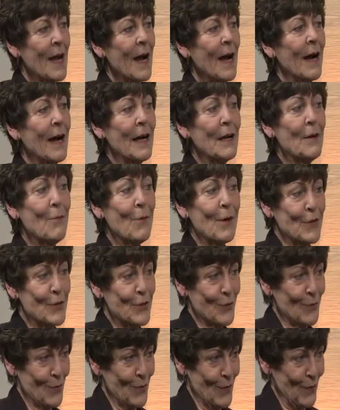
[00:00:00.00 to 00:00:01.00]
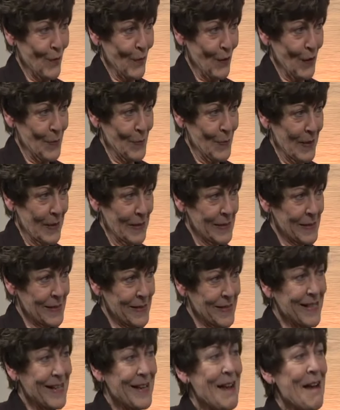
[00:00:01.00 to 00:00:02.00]
I wish you the very
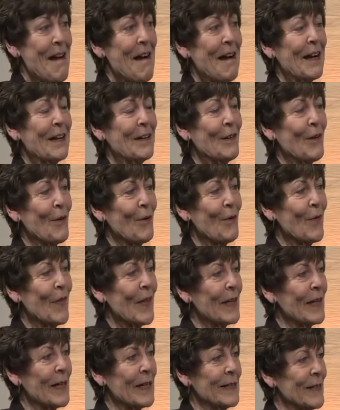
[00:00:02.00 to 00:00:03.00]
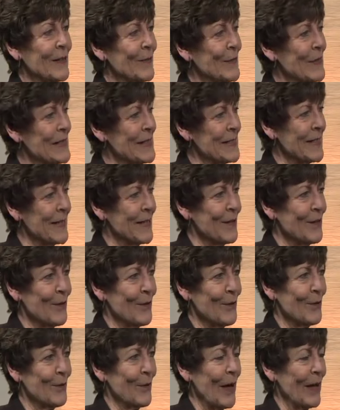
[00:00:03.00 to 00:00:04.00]
best. I know that I'd love to see
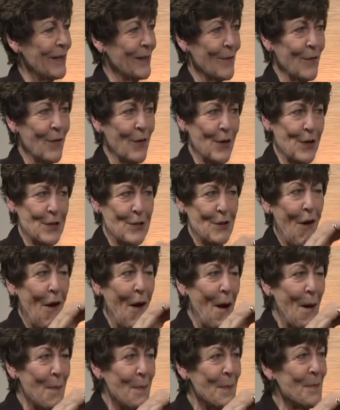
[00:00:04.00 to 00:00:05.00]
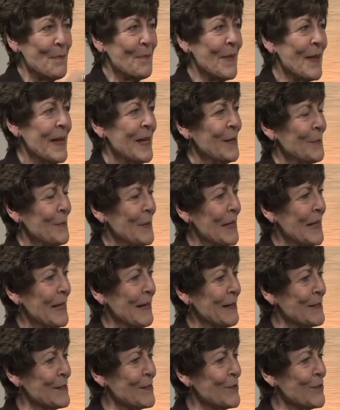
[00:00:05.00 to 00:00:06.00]
you at the very top
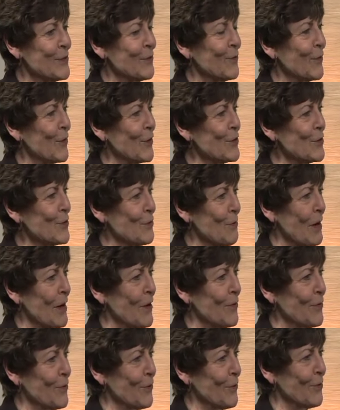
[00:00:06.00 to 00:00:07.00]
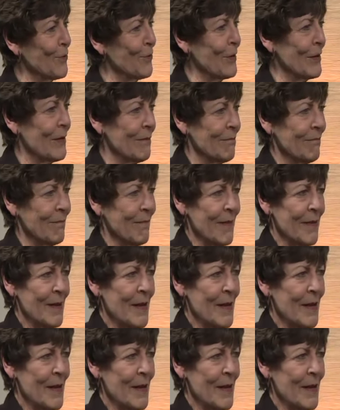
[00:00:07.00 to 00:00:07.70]
because you've worked your way through, and